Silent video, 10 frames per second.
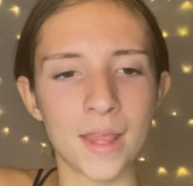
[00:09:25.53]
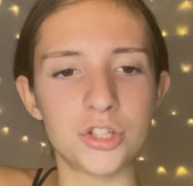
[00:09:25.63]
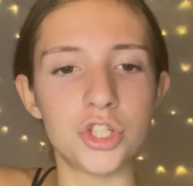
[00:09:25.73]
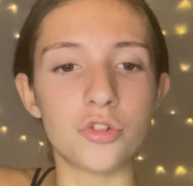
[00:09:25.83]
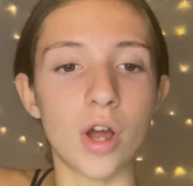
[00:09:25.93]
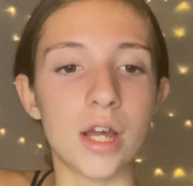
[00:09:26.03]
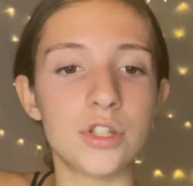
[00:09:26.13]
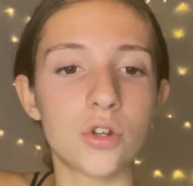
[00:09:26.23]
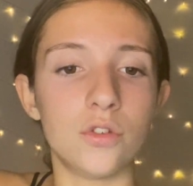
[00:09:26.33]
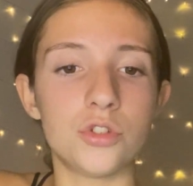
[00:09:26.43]
She tried
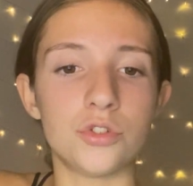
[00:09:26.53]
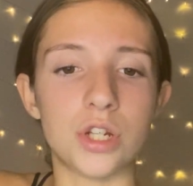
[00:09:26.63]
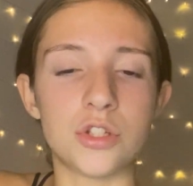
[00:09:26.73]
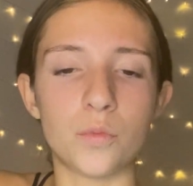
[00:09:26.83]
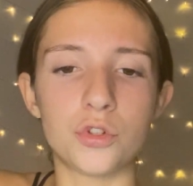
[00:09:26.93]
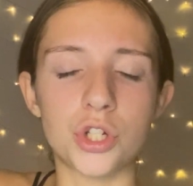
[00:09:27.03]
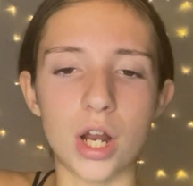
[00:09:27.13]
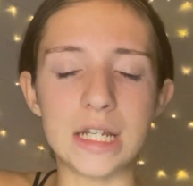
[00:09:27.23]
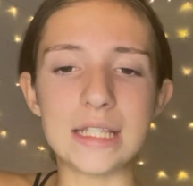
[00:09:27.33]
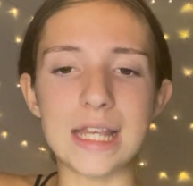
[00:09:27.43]
to concentrate on what
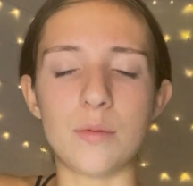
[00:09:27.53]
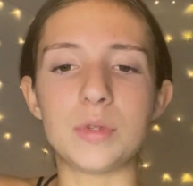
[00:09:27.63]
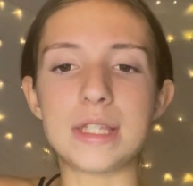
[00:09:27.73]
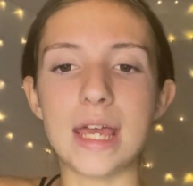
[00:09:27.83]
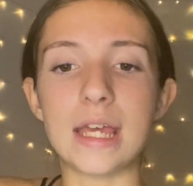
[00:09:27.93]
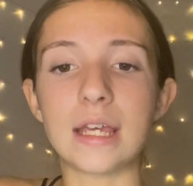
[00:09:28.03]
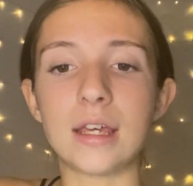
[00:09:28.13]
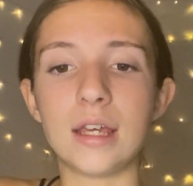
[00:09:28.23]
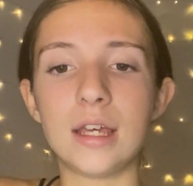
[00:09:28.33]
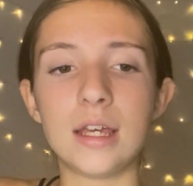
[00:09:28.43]
Charlie and Sam were saying,
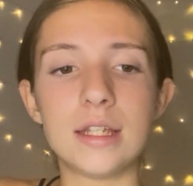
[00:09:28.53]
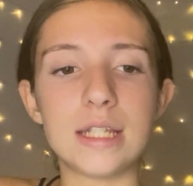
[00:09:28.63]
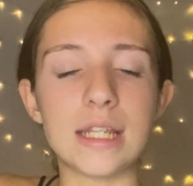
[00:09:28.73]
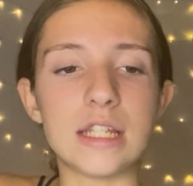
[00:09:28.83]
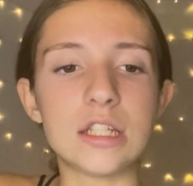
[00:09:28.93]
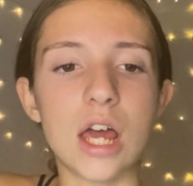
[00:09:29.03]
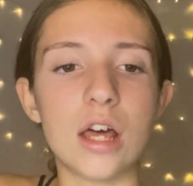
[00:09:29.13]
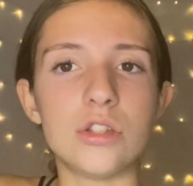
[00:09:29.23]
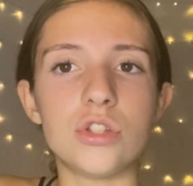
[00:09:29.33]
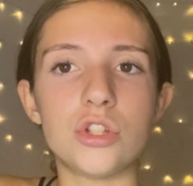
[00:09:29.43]
taking
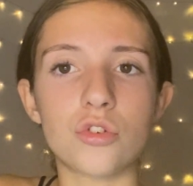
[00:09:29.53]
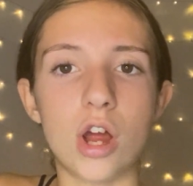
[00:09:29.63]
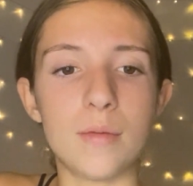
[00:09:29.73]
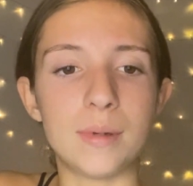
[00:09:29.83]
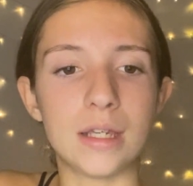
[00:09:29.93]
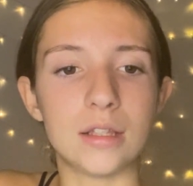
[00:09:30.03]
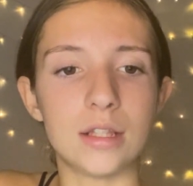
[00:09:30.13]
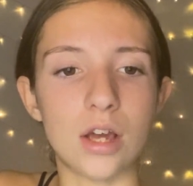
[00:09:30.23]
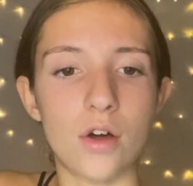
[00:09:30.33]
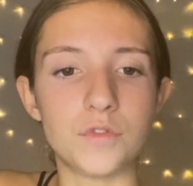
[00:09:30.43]
turns describing
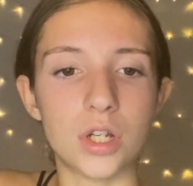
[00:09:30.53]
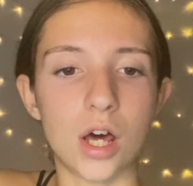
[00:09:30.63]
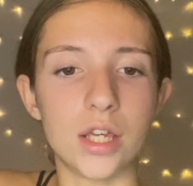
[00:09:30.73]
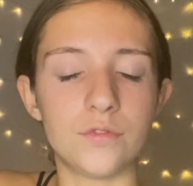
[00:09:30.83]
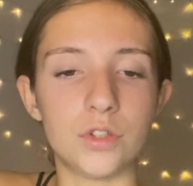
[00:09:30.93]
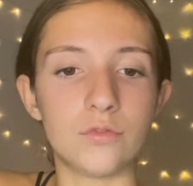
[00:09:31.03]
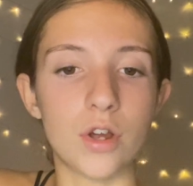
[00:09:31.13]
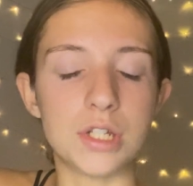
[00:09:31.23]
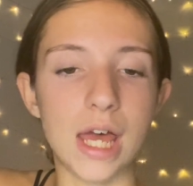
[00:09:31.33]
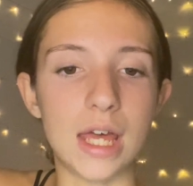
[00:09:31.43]
the afterlife and the
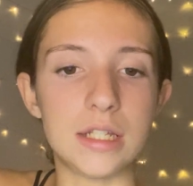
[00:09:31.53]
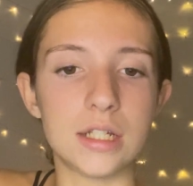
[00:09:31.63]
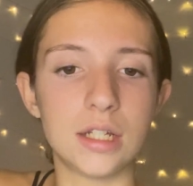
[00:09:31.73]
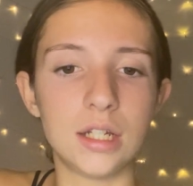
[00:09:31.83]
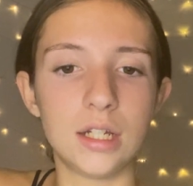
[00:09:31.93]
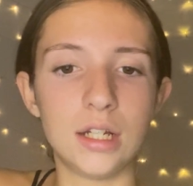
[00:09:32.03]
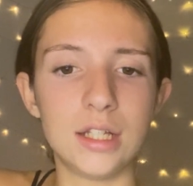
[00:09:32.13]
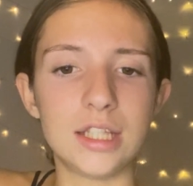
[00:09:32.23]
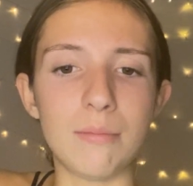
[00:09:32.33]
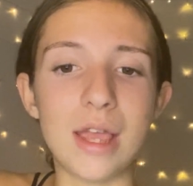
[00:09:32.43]
road ahead.
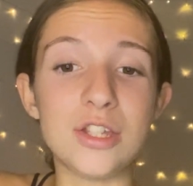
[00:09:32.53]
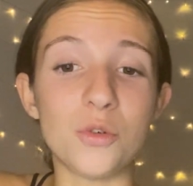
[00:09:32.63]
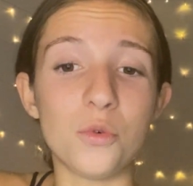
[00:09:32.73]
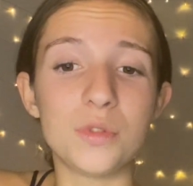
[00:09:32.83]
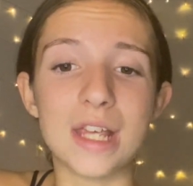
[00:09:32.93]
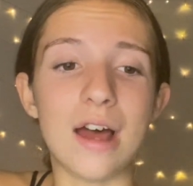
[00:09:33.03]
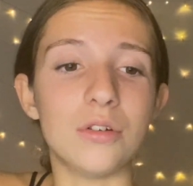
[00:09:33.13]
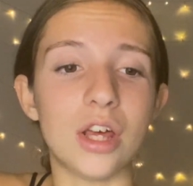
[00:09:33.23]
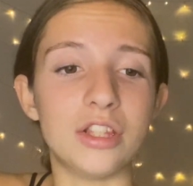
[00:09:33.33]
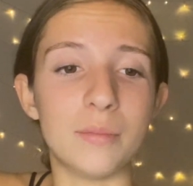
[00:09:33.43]
They made it all
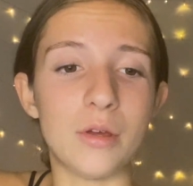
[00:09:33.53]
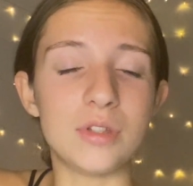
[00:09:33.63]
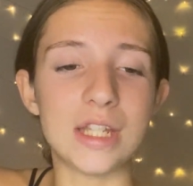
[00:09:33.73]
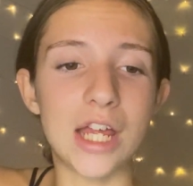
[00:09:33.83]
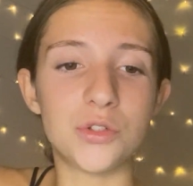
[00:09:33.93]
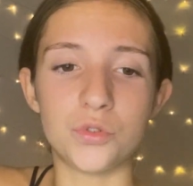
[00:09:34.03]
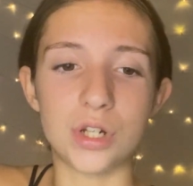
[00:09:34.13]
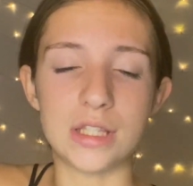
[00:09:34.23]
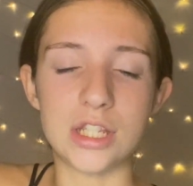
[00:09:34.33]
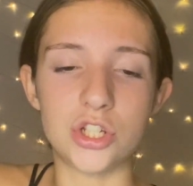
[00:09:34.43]
sound like the most natural
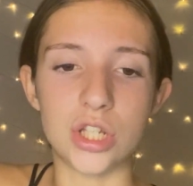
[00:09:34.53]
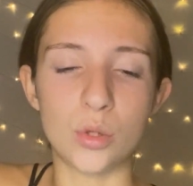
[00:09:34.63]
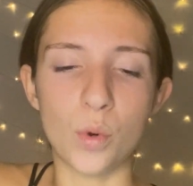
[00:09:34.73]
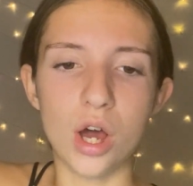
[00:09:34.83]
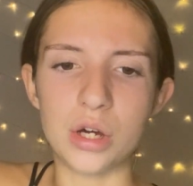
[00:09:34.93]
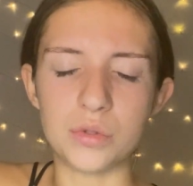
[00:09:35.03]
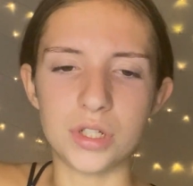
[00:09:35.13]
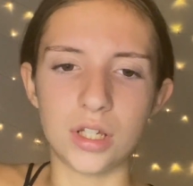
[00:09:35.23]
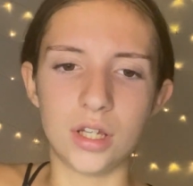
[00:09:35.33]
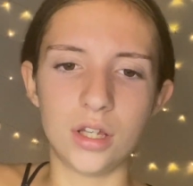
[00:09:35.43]
transition in the world.
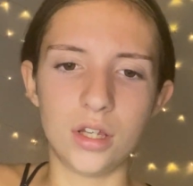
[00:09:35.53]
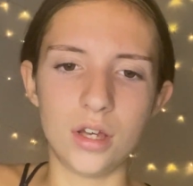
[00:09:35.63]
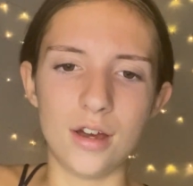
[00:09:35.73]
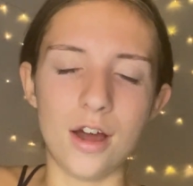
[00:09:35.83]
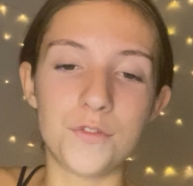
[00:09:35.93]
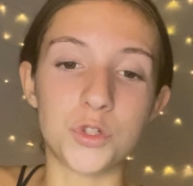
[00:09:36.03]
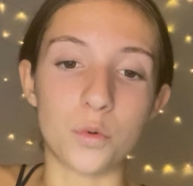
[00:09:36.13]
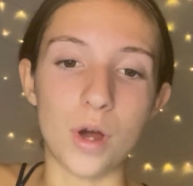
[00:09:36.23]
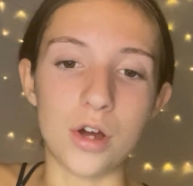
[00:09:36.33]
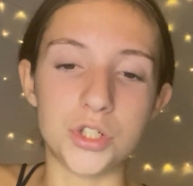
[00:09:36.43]
After a
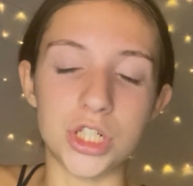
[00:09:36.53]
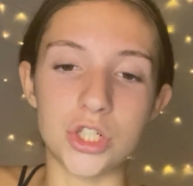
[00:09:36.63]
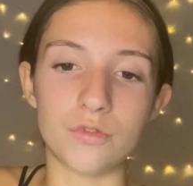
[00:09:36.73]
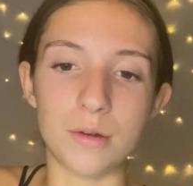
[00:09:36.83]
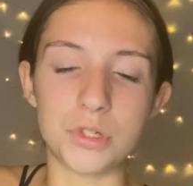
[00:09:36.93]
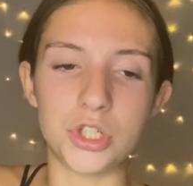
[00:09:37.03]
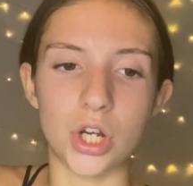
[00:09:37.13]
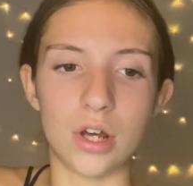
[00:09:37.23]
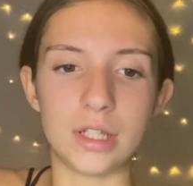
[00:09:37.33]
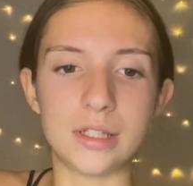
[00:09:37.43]
while, she interrupted
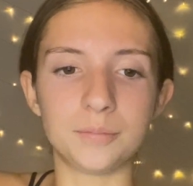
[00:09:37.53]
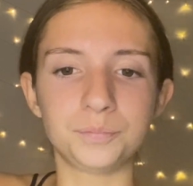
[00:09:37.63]
Charlie.